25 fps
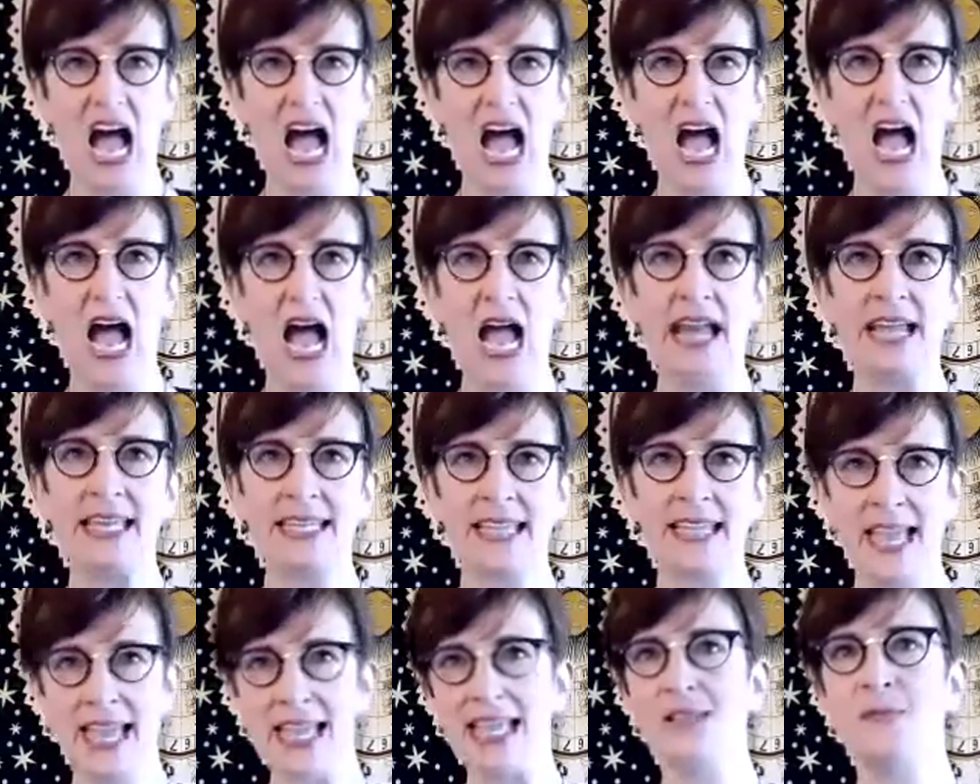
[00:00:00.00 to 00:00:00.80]
I
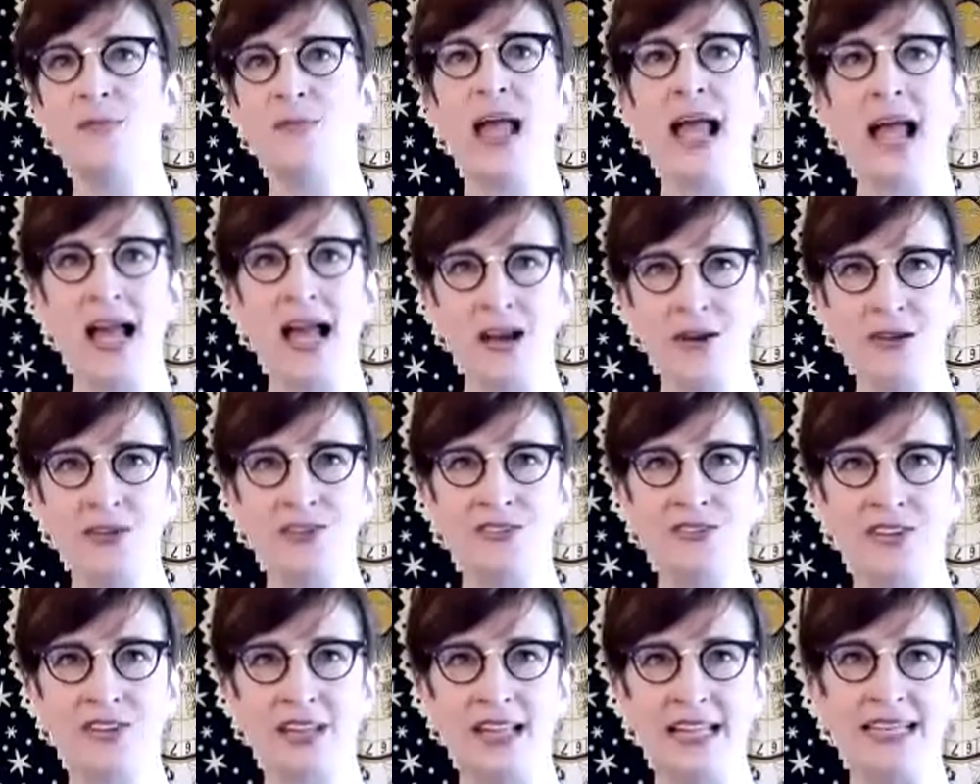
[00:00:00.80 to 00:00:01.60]
came out
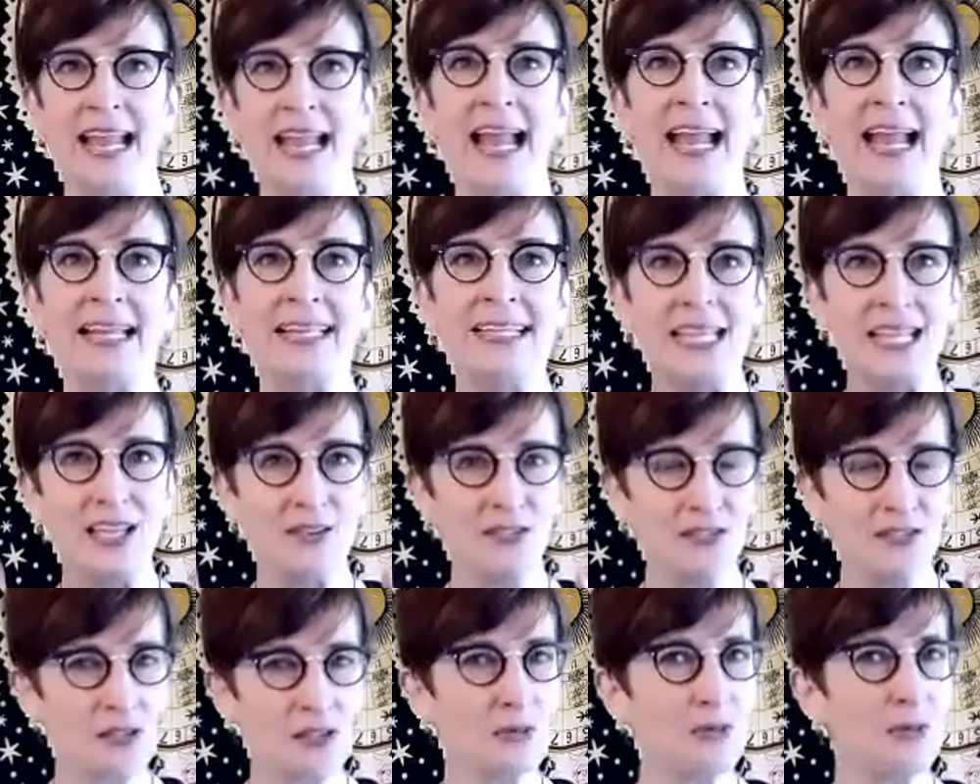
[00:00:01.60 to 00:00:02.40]
of it. And if
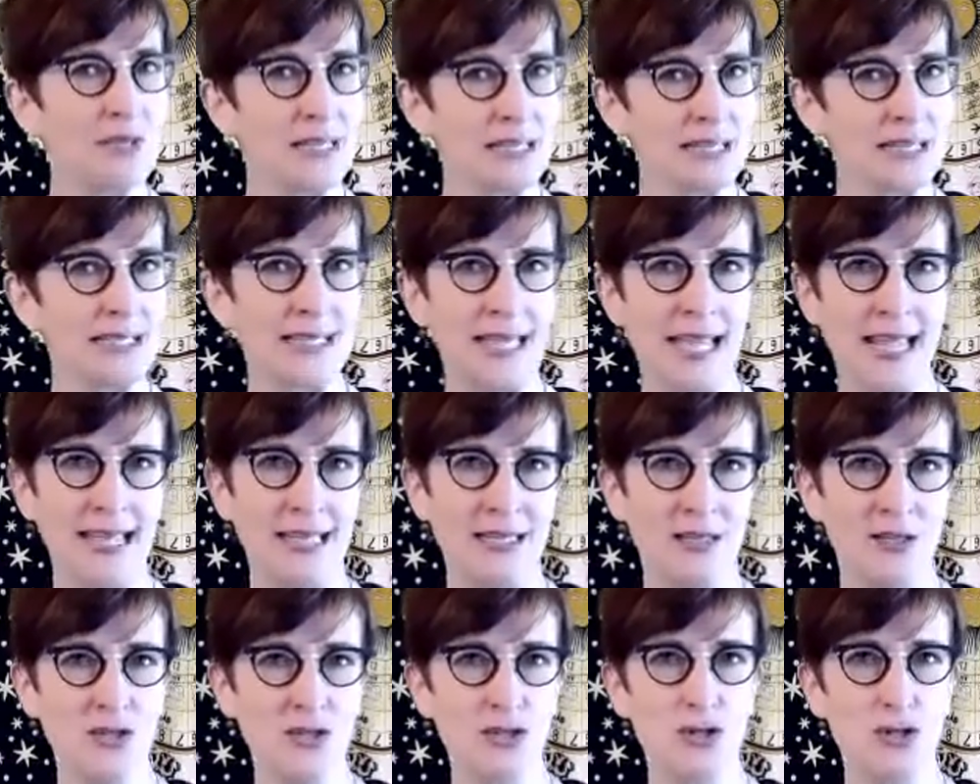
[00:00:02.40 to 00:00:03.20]
you
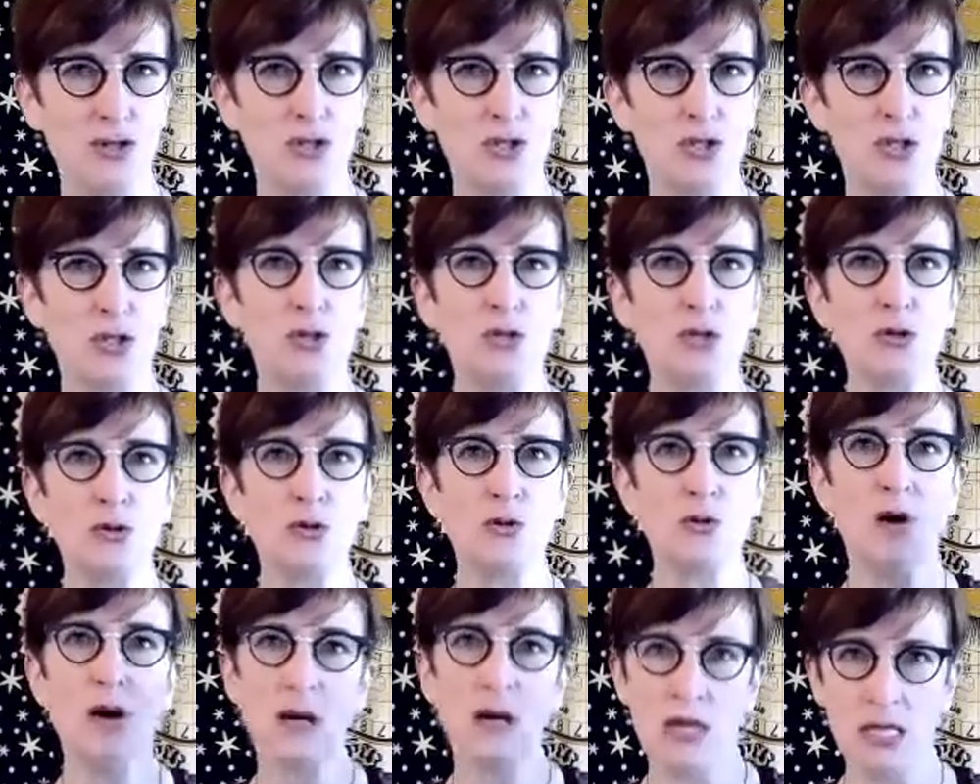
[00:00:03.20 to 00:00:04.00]
listened
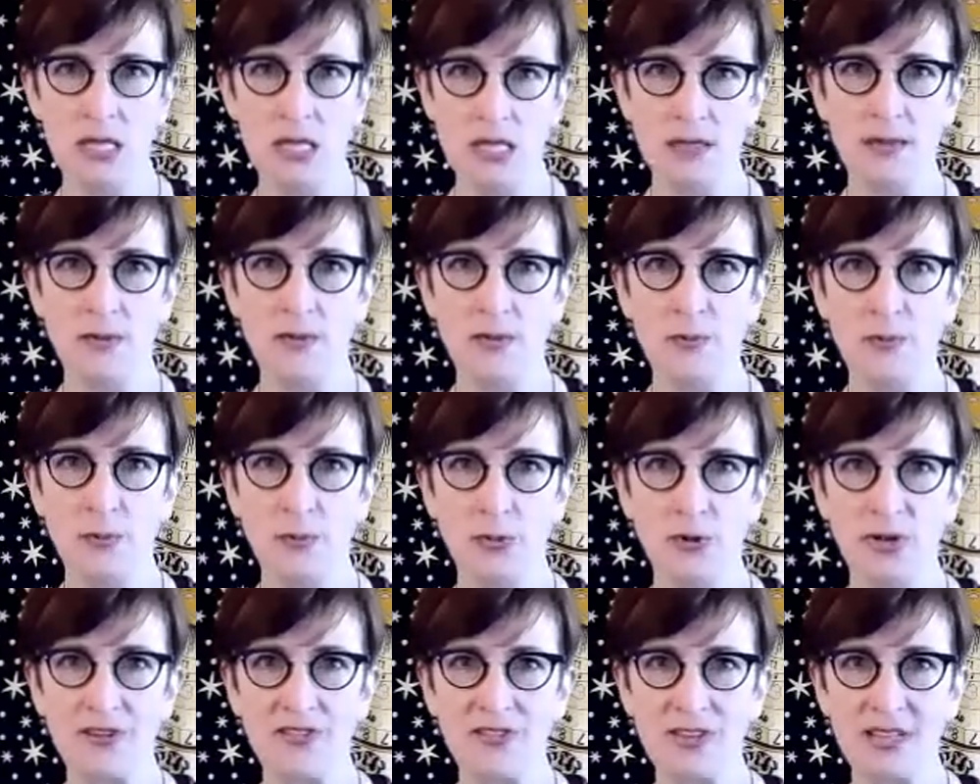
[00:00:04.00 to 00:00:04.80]
to the
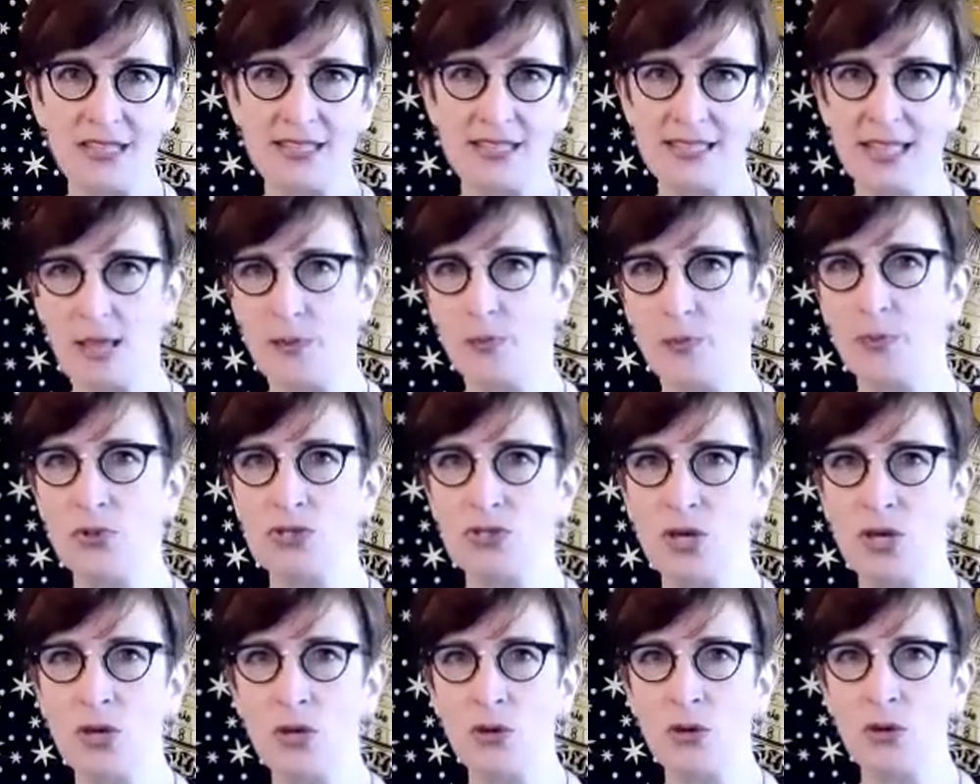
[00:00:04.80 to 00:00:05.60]
previous
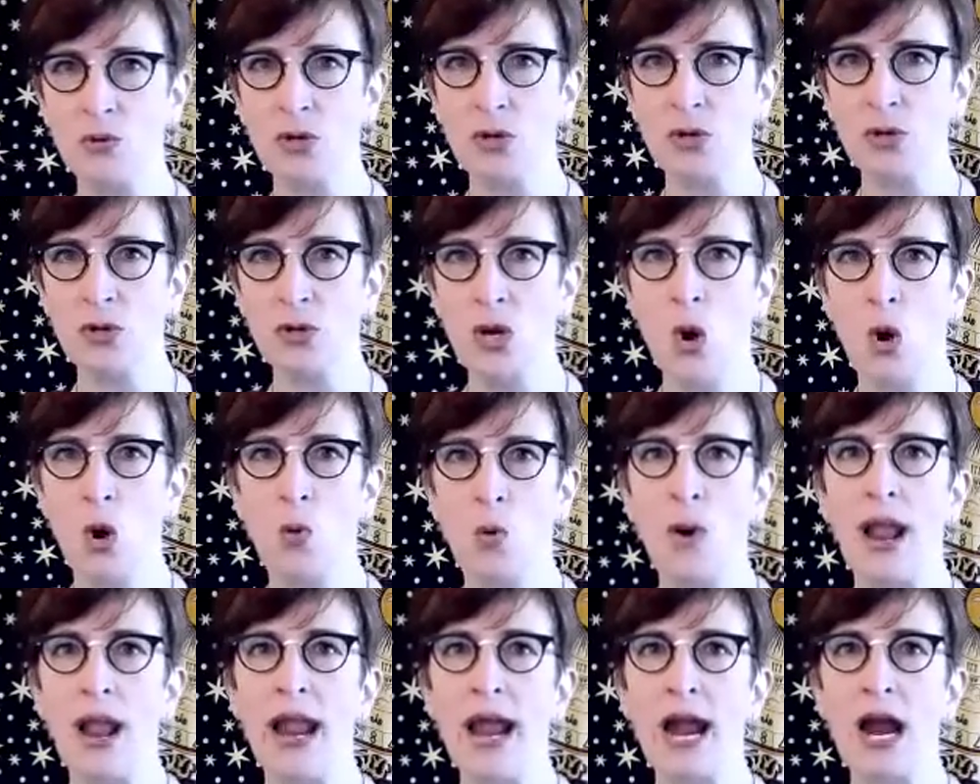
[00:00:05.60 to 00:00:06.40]
episode
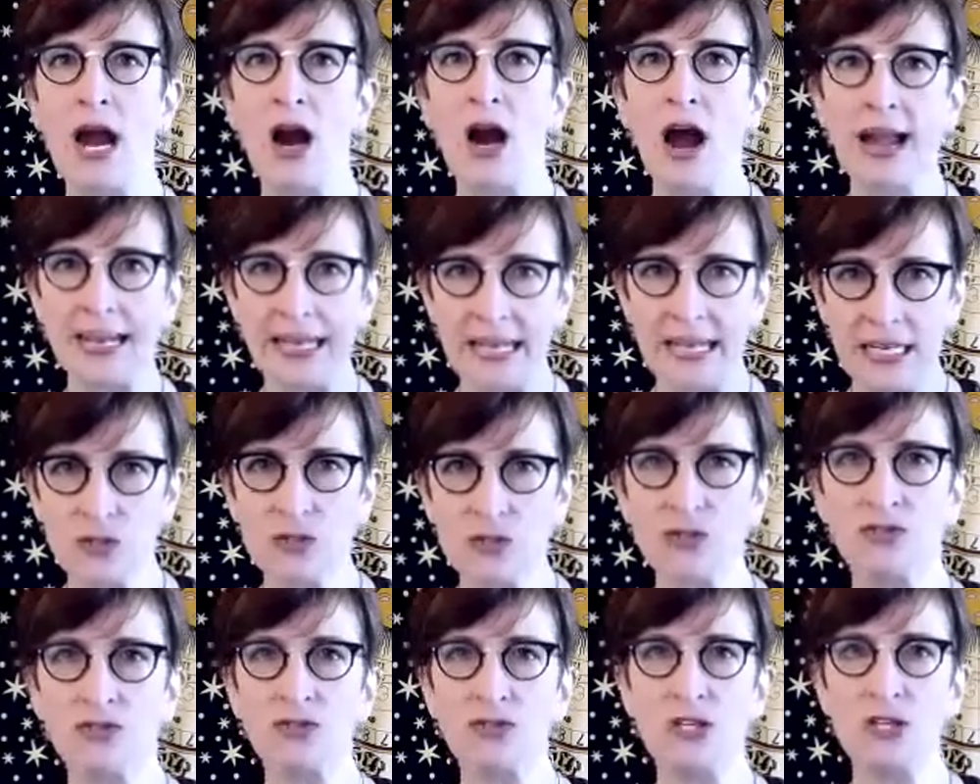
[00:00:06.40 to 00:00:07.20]
where I
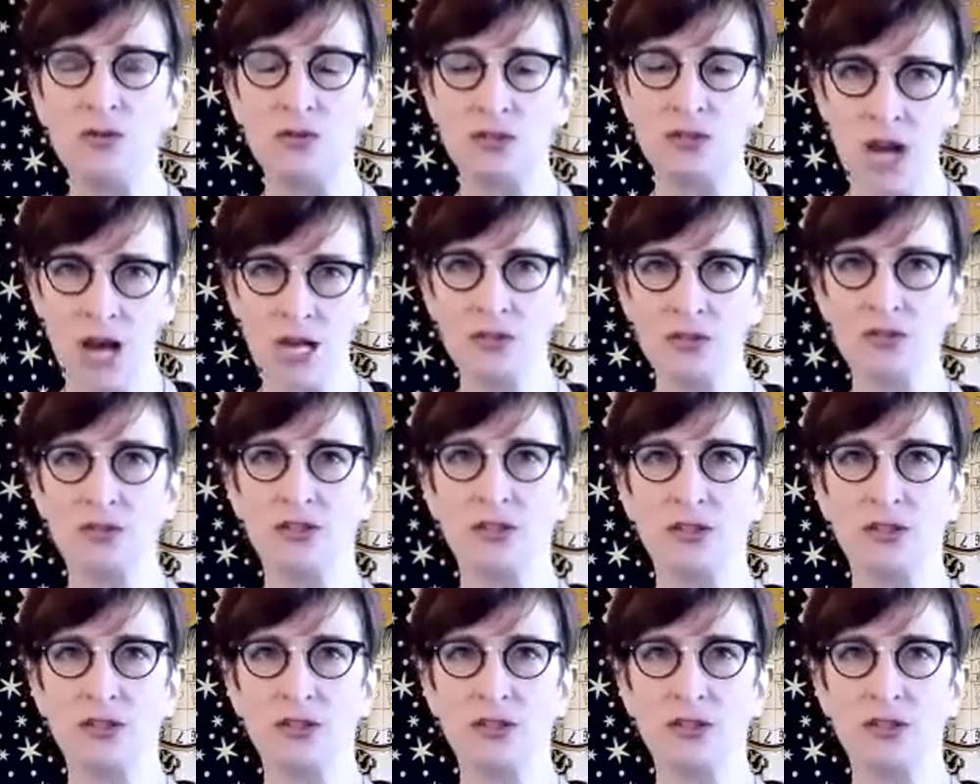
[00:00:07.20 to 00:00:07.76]
interviewed Dr.